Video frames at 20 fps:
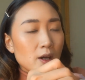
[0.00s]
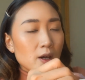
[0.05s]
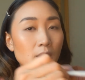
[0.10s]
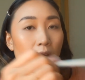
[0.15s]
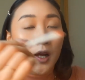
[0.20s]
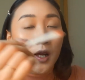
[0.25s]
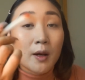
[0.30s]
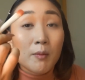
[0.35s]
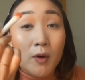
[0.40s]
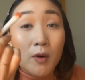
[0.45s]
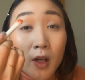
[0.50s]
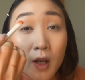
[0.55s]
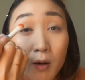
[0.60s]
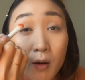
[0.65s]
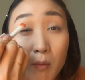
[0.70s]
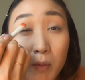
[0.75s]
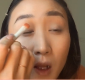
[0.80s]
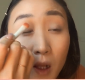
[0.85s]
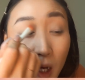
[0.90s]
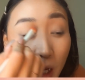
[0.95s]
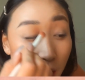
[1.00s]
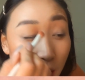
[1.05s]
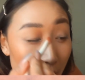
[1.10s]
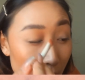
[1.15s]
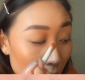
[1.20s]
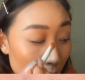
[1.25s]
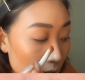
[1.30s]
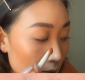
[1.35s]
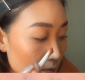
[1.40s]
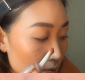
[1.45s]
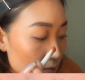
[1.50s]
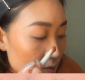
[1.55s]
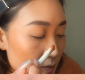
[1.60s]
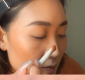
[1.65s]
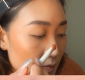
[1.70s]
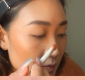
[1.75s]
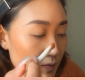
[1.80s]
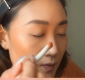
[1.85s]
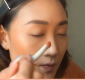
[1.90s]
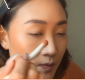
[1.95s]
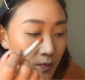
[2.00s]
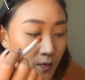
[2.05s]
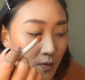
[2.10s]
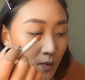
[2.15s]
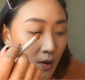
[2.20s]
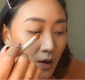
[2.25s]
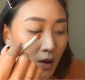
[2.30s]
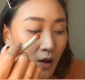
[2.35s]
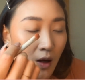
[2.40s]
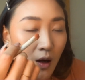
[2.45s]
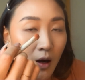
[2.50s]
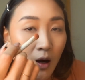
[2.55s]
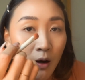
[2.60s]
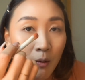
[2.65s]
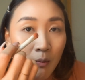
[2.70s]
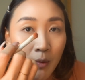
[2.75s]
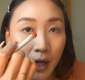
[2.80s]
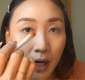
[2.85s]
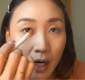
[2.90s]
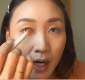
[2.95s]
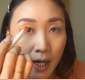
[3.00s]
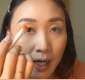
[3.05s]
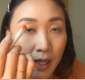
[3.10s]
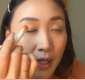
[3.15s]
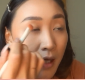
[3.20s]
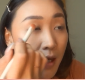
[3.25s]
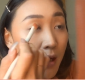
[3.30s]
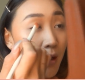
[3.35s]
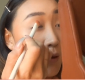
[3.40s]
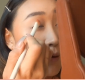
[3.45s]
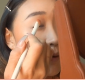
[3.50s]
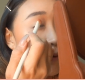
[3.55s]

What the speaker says: and I'm gonna apply that on my eyelid,